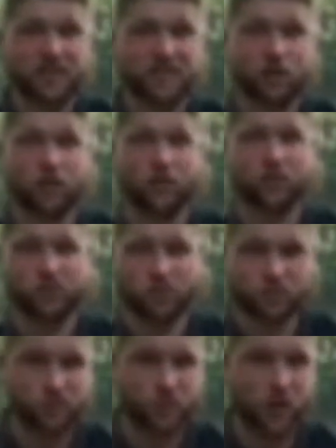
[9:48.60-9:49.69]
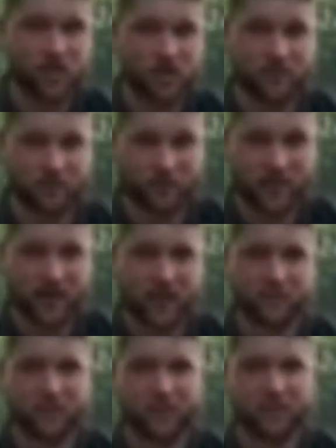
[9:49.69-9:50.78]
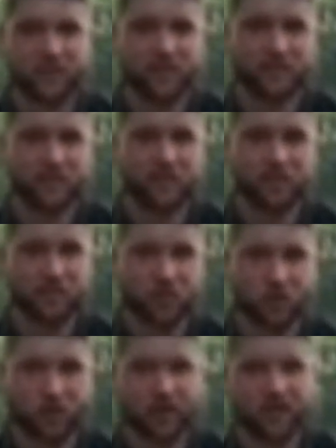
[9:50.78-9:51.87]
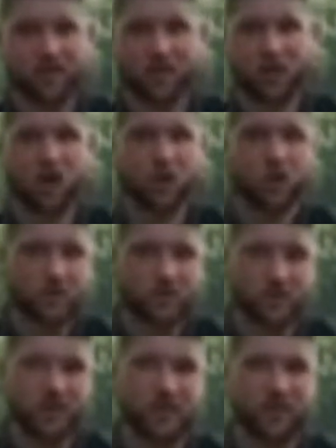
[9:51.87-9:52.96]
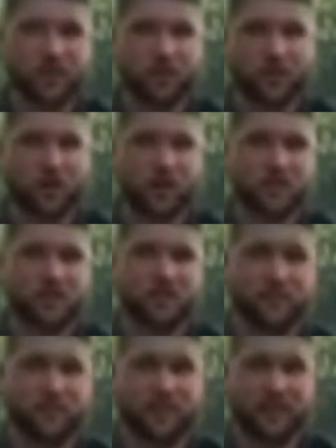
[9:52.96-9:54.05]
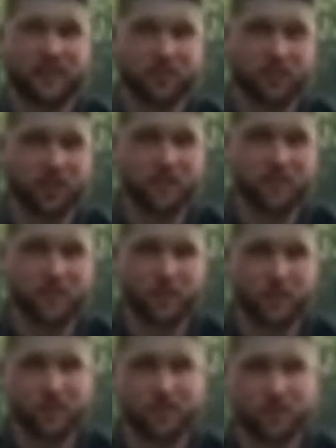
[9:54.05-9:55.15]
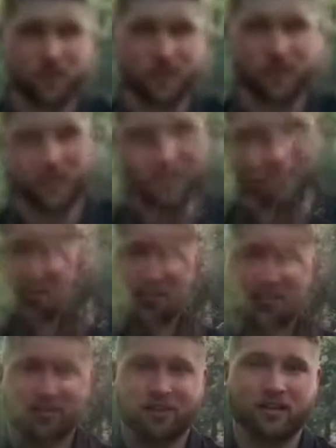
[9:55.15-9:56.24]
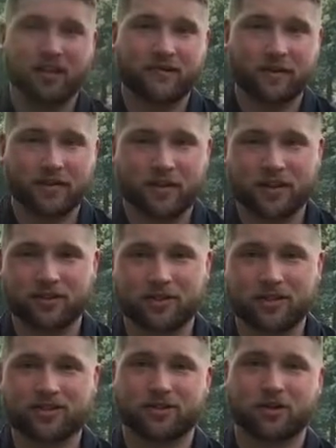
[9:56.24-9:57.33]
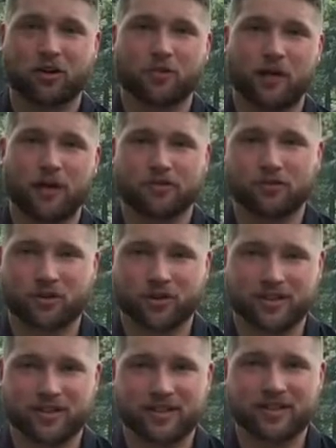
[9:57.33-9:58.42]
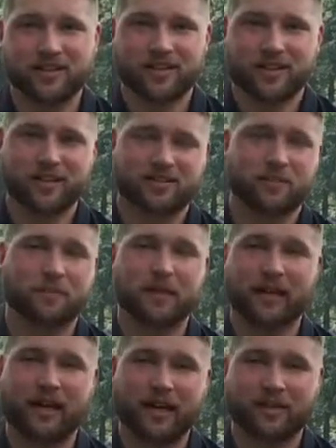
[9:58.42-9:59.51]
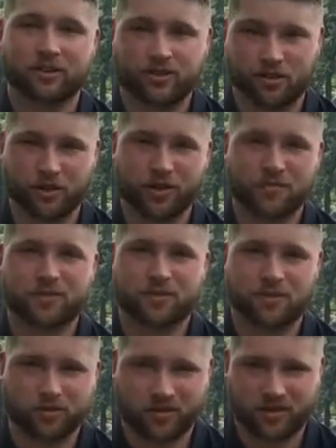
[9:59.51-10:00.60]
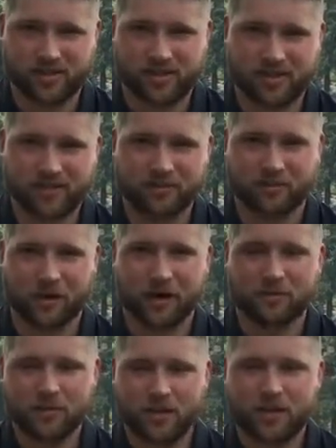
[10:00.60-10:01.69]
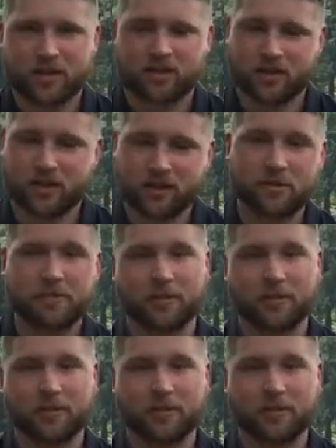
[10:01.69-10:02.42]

so do watch out for that whenever you're here in new york along with some of the other cost of everything that you're going to be wanting to do here the 11th thing you need to know about new york city is to plan your trip to new york city right you need to be